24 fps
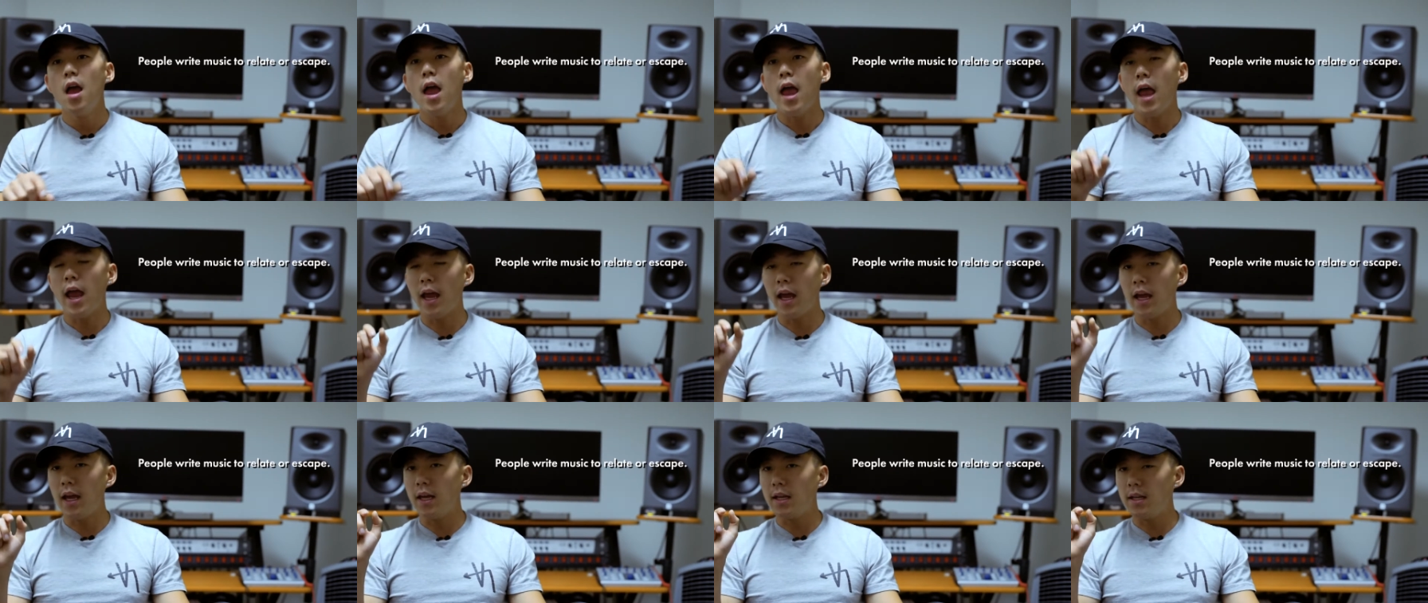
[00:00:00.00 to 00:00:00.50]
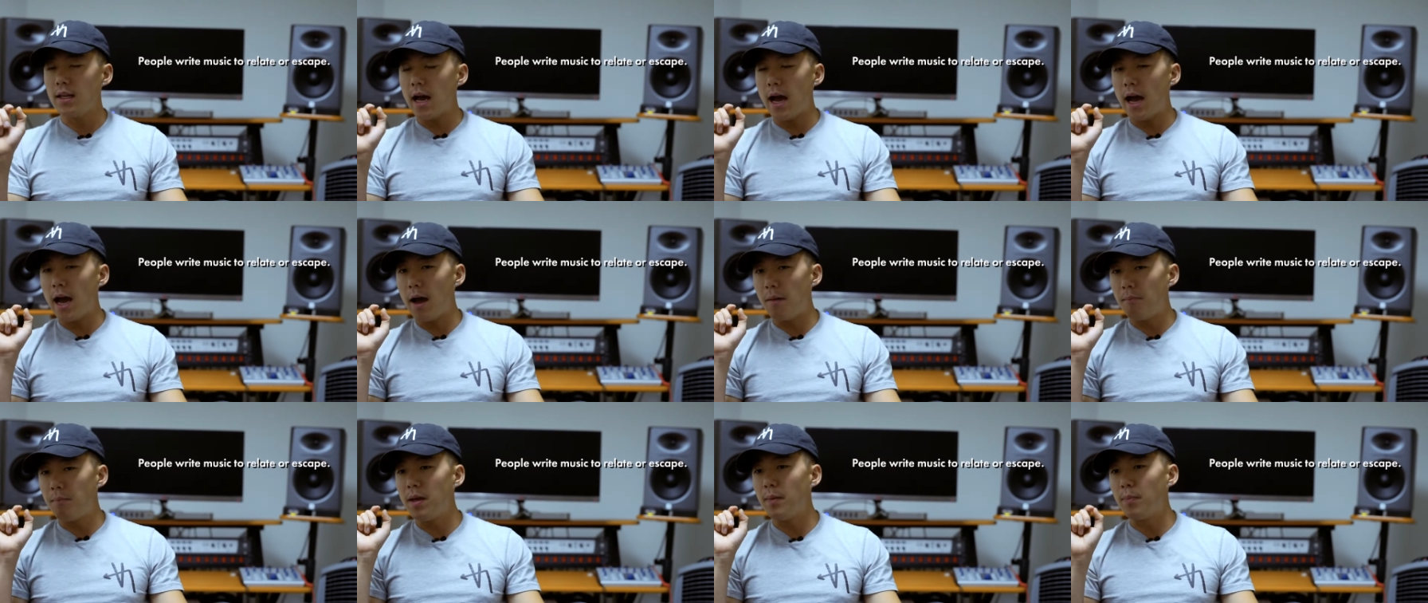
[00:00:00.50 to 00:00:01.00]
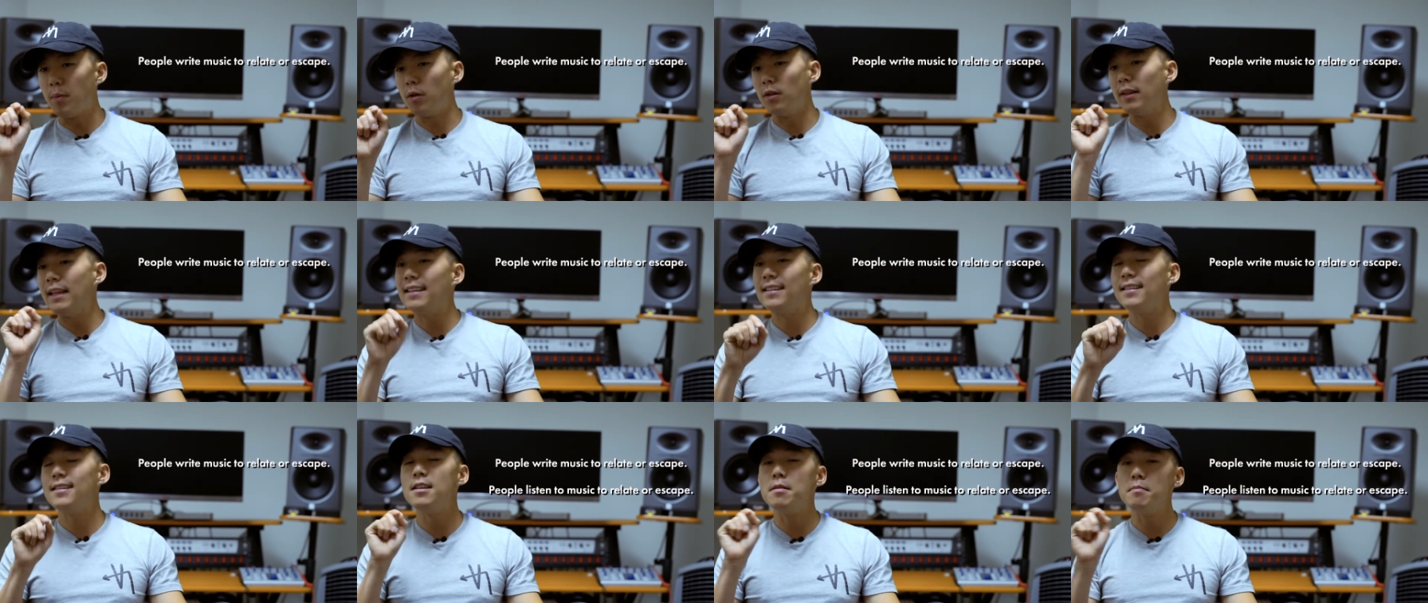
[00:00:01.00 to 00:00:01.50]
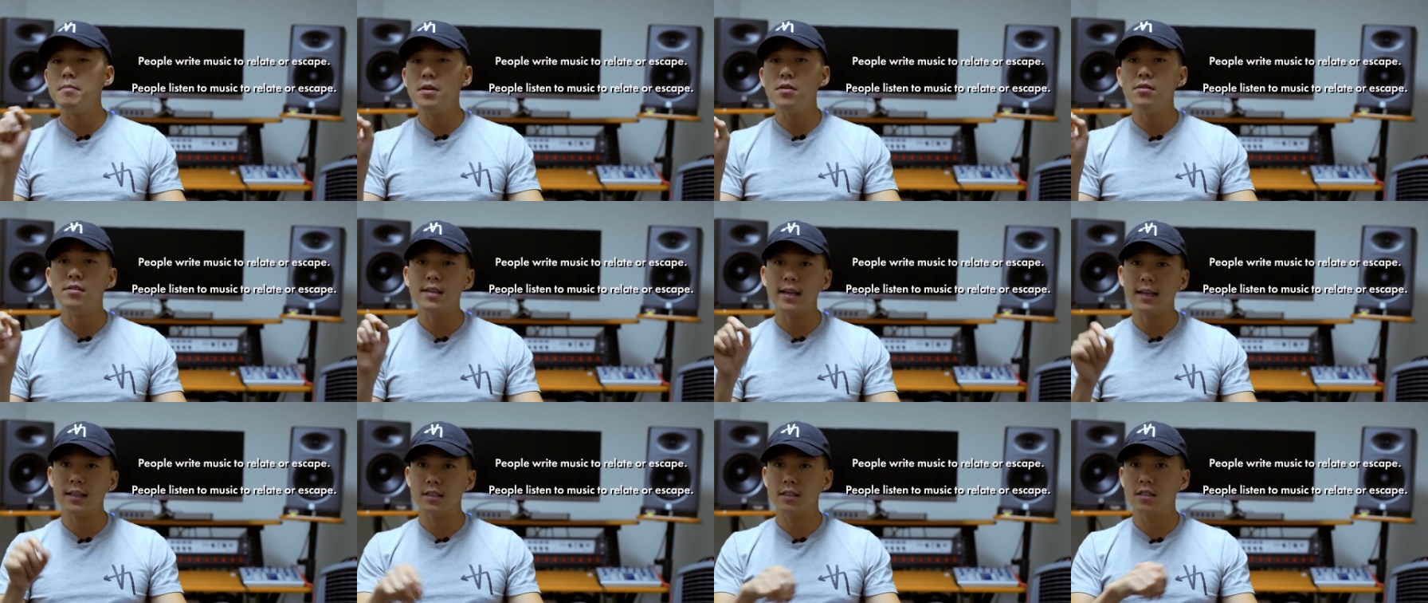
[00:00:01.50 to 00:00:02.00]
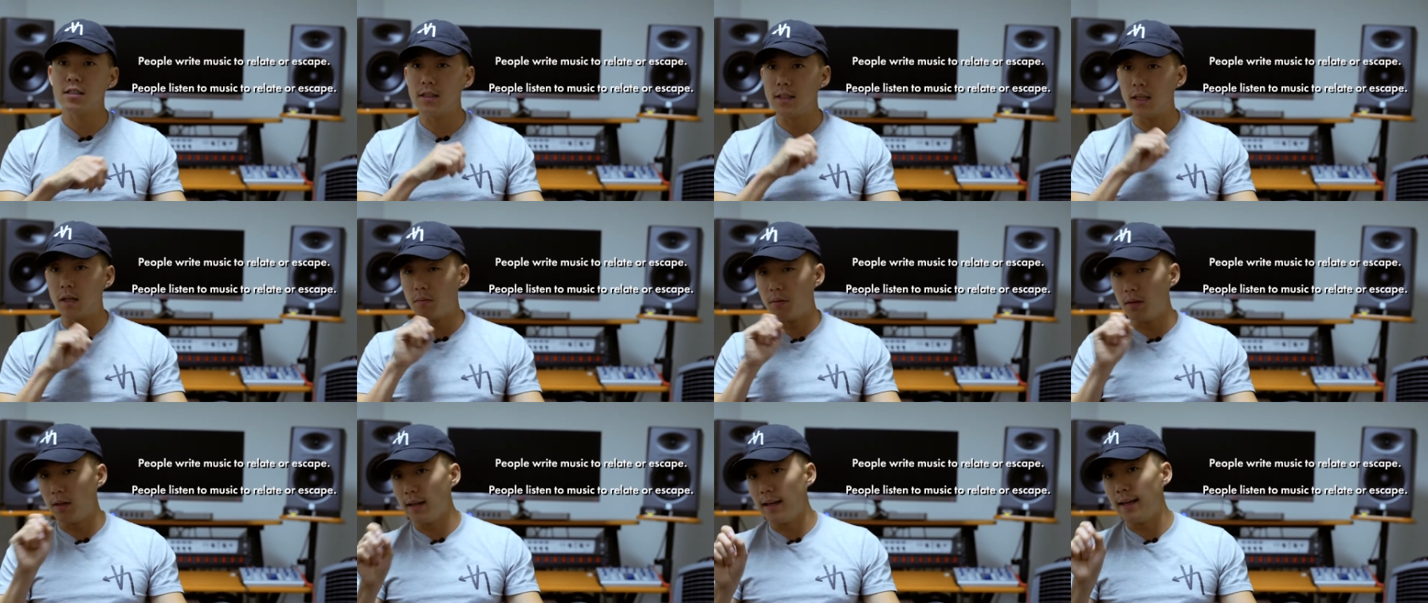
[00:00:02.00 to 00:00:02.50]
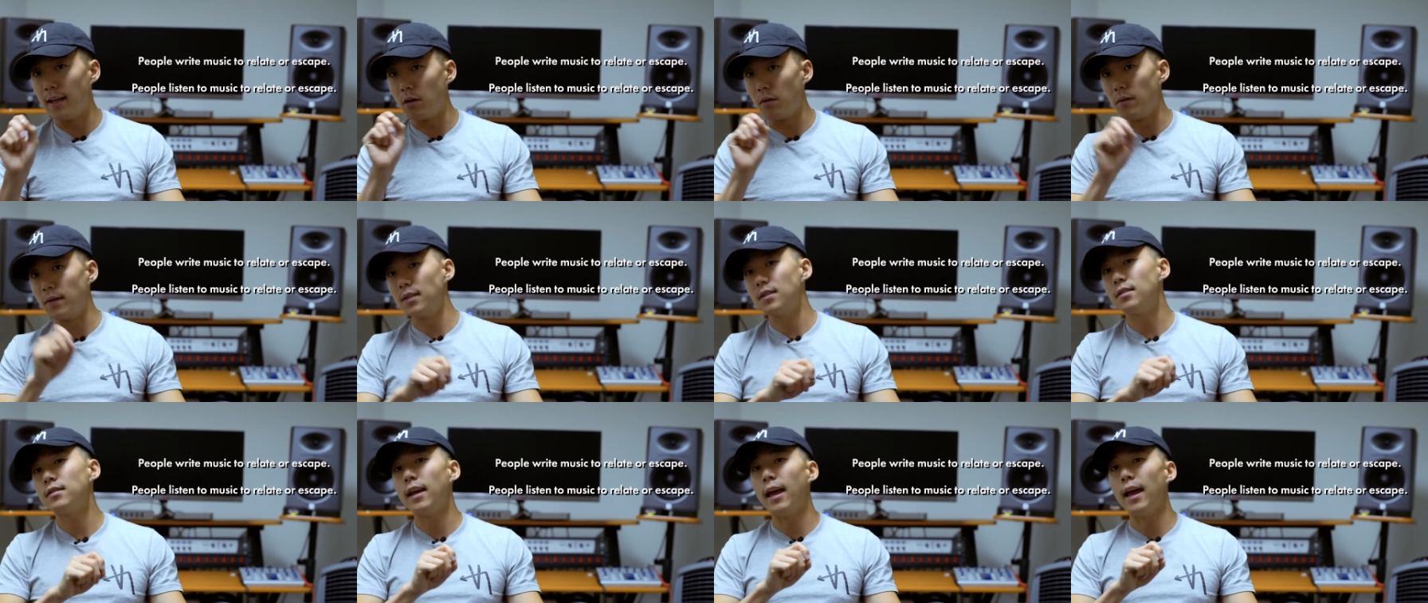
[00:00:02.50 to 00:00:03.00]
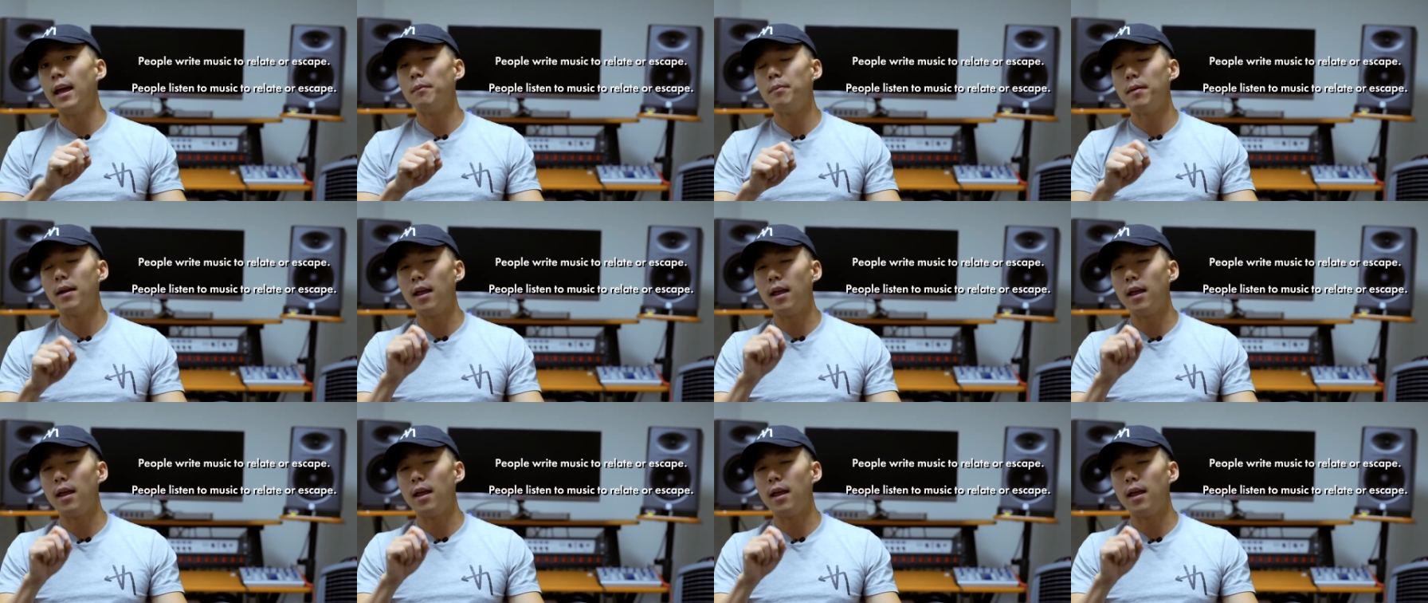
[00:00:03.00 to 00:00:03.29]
and uh, people listen to music to relate or escape.